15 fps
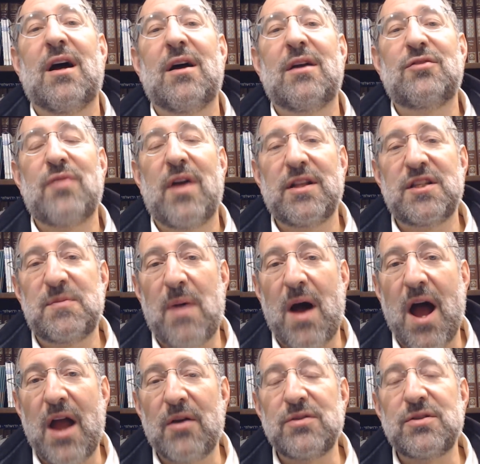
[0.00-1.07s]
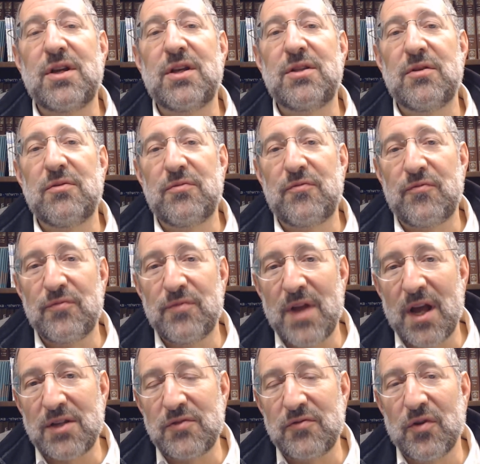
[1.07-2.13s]
transpires in the
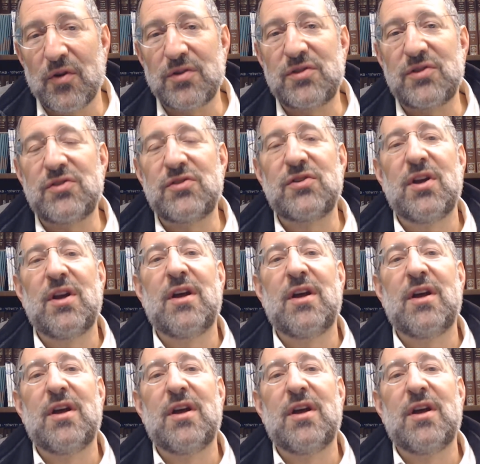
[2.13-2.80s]
next verses